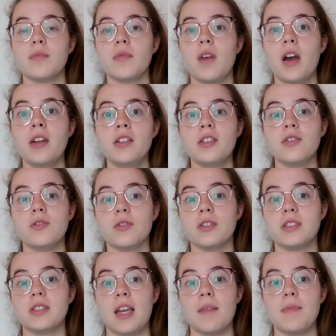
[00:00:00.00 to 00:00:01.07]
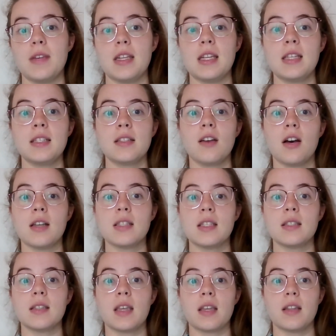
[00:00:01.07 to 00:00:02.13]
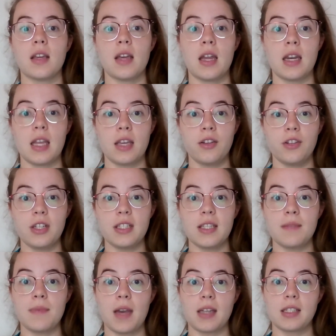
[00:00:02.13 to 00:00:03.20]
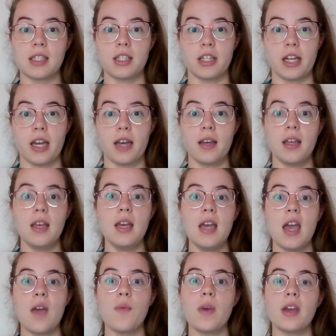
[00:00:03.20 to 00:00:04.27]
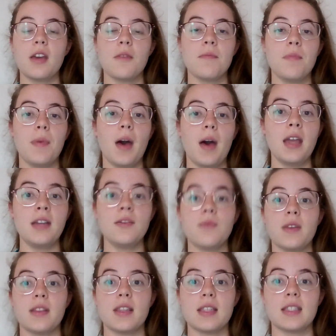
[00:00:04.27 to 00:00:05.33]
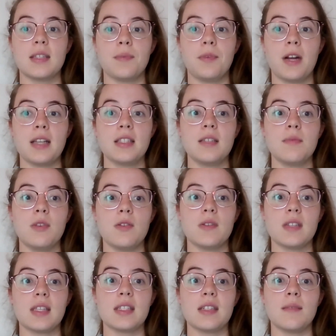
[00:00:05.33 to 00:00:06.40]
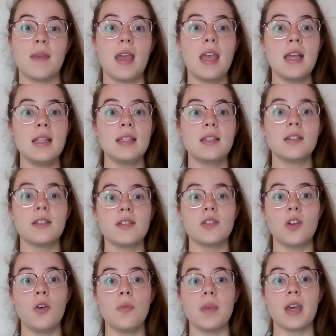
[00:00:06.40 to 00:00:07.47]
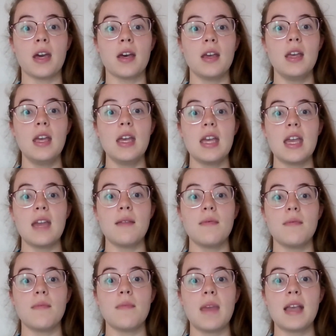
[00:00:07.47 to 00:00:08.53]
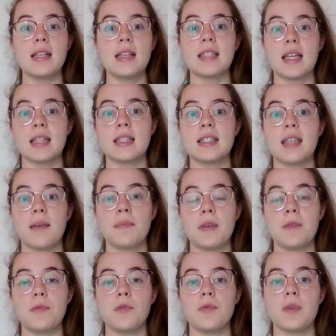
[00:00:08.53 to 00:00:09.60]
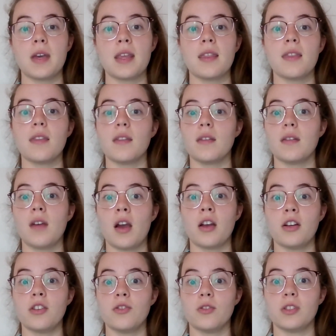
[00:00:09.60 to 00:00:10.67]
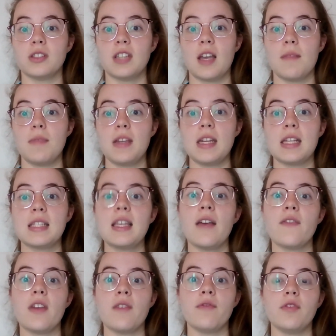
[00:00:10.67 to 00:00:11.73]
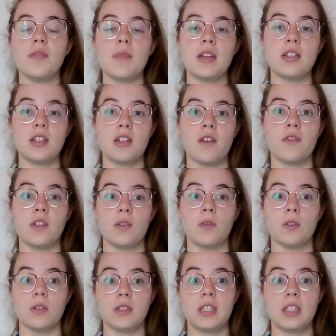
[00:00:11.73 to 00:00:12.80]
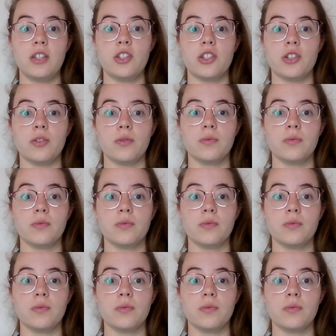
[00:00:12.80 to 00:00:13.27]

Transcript: uncontrolled diabetes causes an increase in bacteria, and when combined with this suppressed immune system and xerostomia, it makes sense that people with uncontrolled diabetes have inflammation of the oral tissue.